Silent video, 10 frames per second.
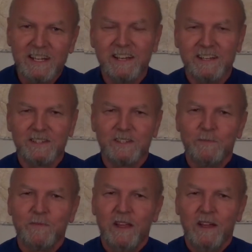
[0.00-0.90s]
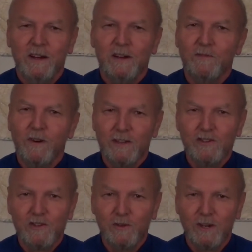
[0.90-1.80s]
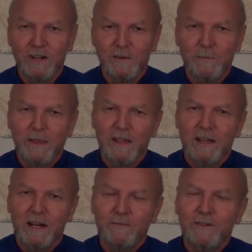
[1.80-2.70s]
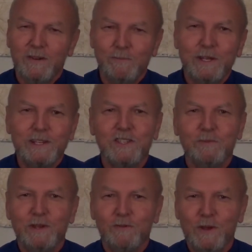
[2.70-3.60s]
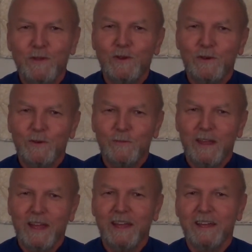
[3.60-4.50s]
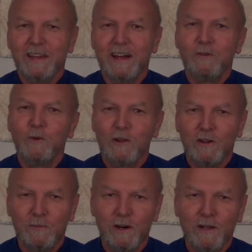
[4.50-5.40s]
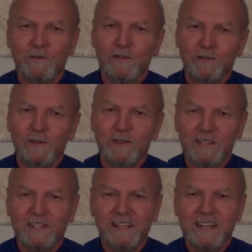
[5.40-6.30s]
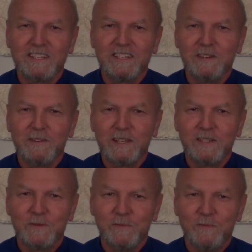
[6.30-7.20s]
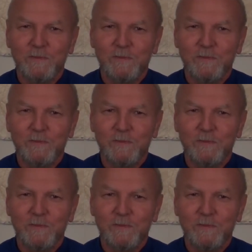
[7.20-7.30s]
science of Raja Yoga. I'm very pleased to be with you, and I welcome all of you to this class series.